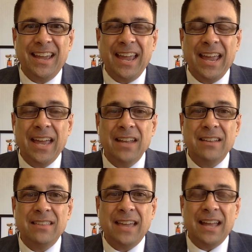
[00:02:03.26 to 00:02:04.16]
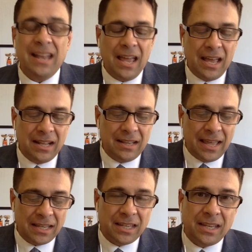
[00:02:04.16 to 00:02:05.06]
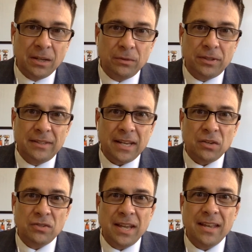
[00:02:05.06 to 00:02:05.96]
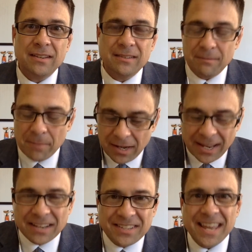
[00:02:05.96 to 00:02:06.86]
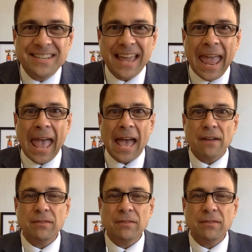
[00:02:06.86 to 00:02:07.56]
And that, that guilt that you tend, many tend to have.